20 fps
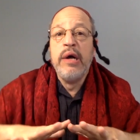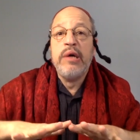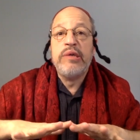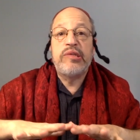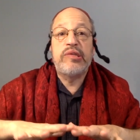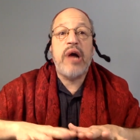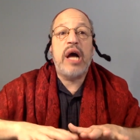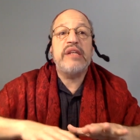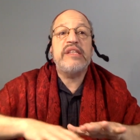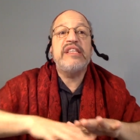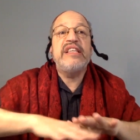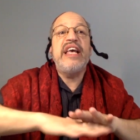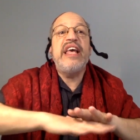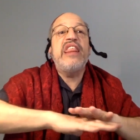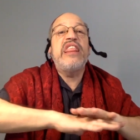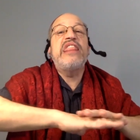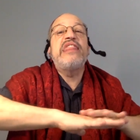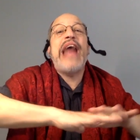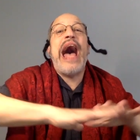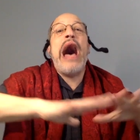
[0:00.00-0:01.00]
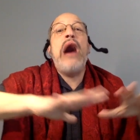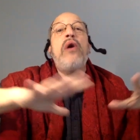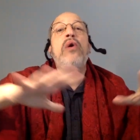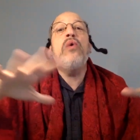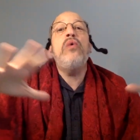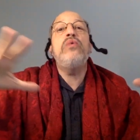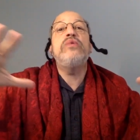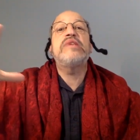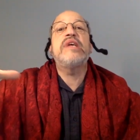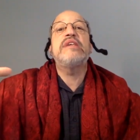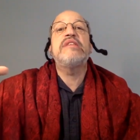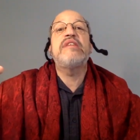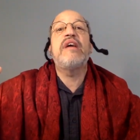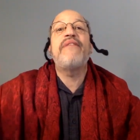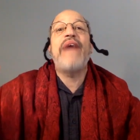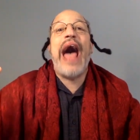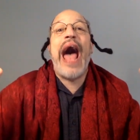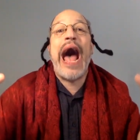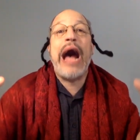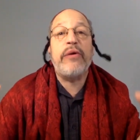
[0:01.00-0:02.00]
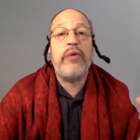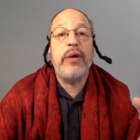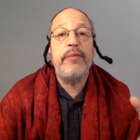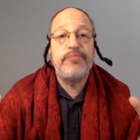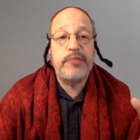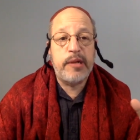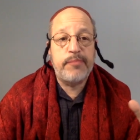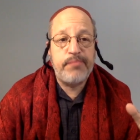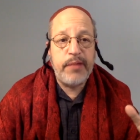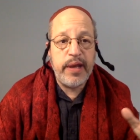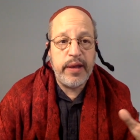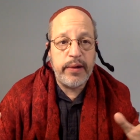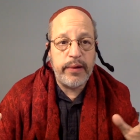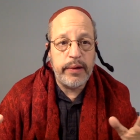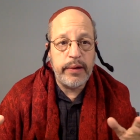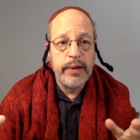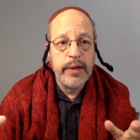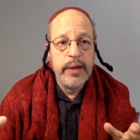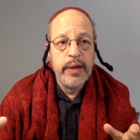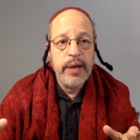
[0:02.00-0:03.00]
Suddenly, thousands of Arabs appear.